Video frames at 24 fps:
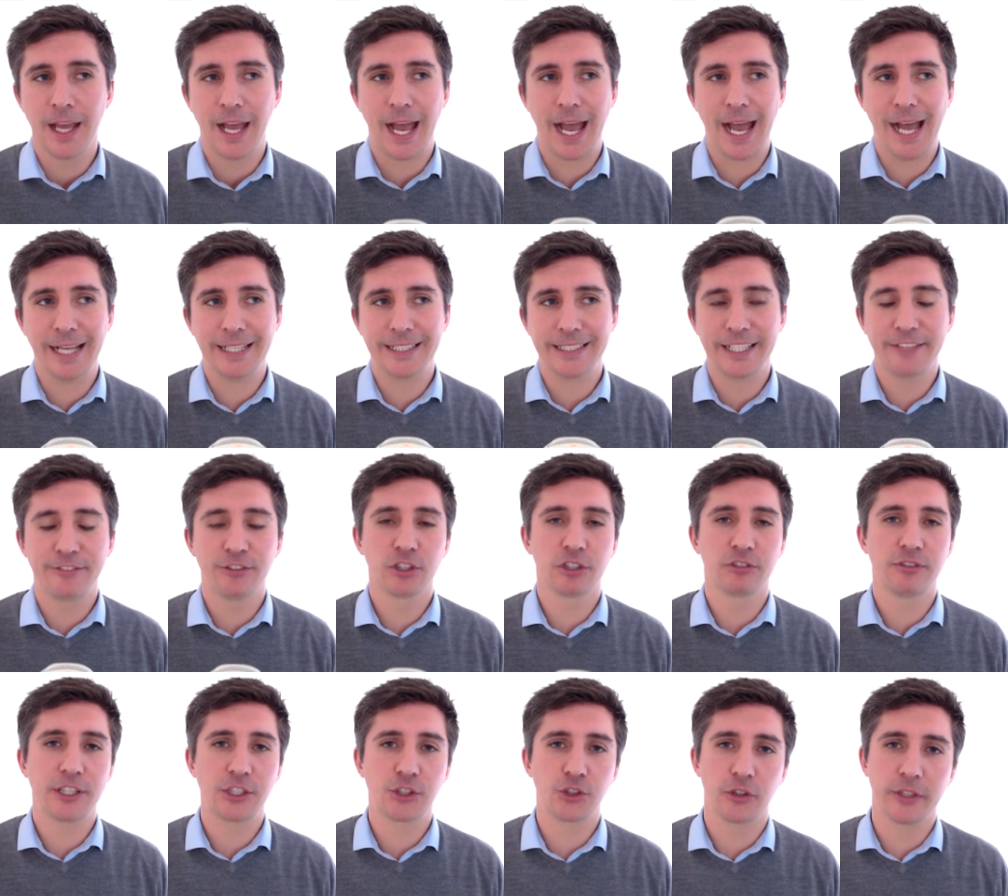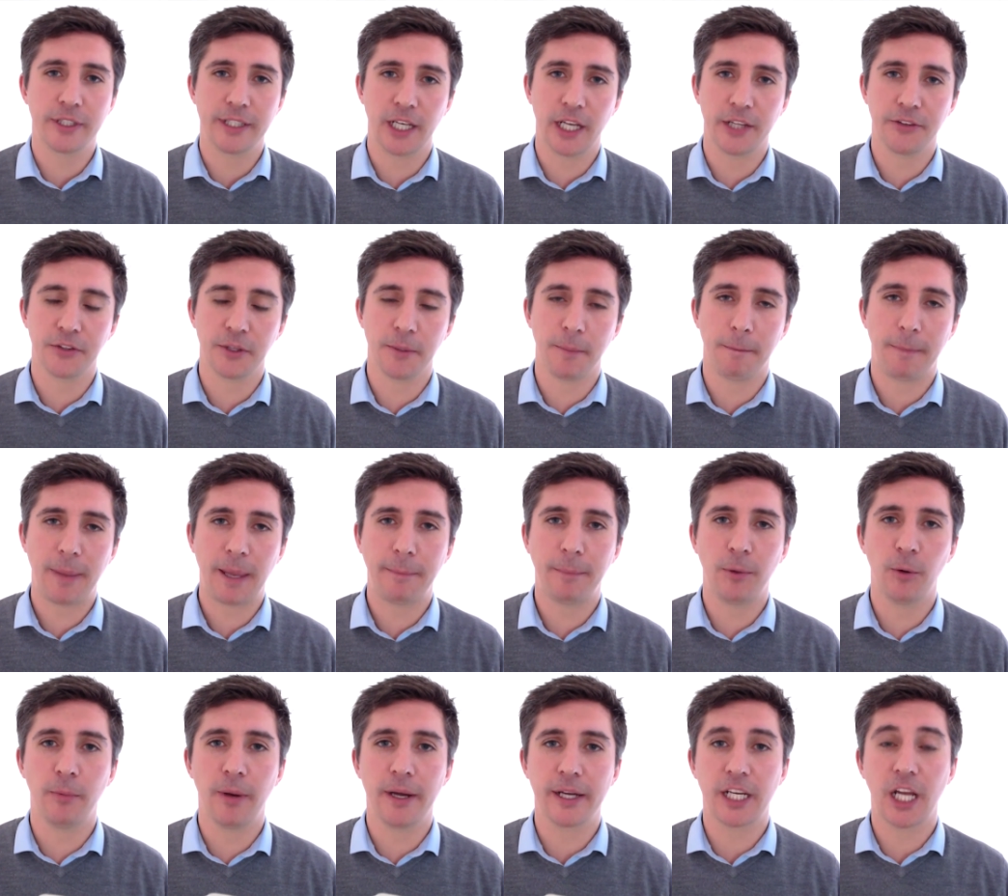And if you're a restaurant in London,
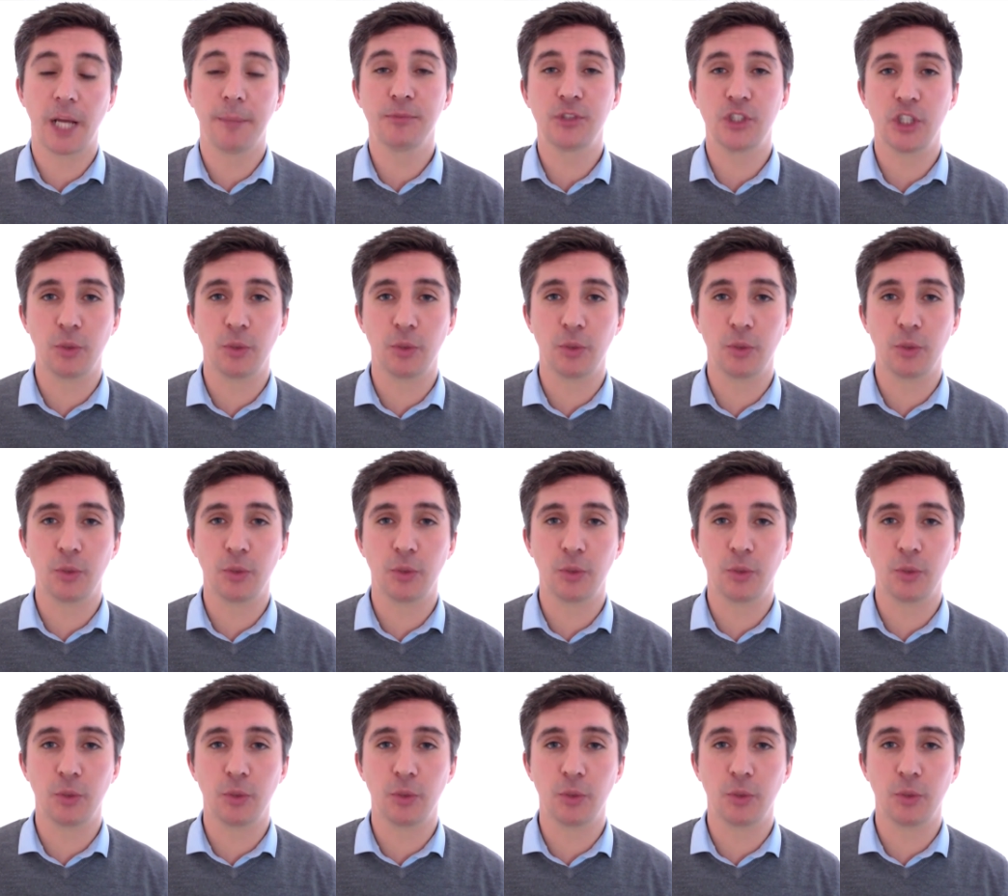people might come to